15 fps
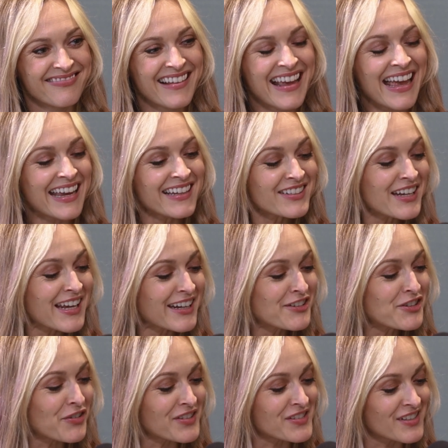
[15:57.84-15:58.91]
Isn't it
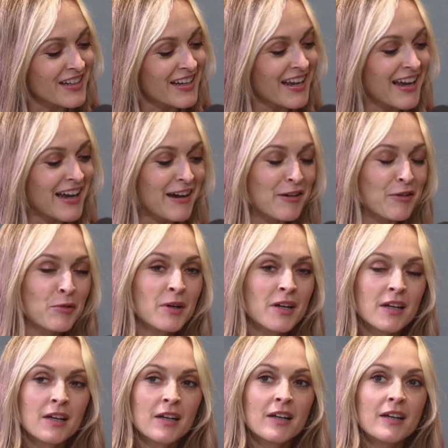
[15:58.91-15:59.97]
interesting how
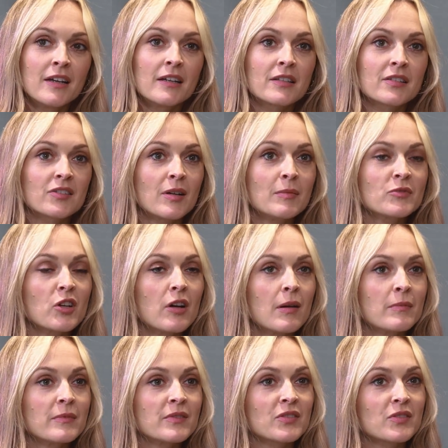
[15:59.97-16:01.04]

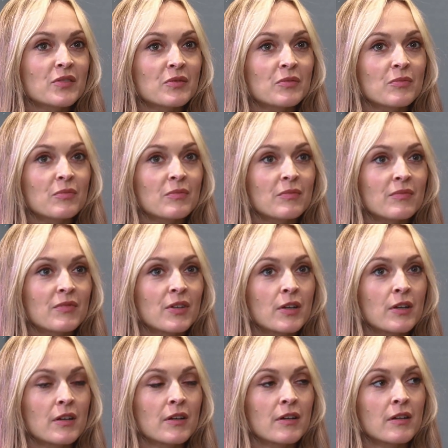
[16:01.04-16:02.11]
sometimes
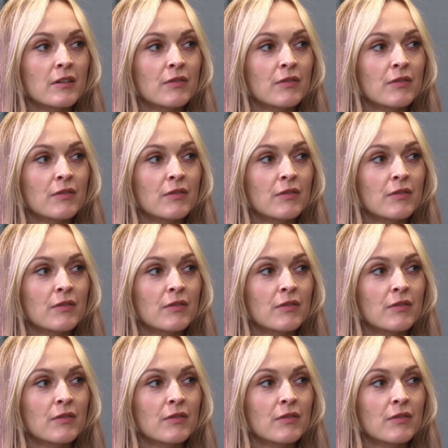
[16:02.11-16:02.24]
the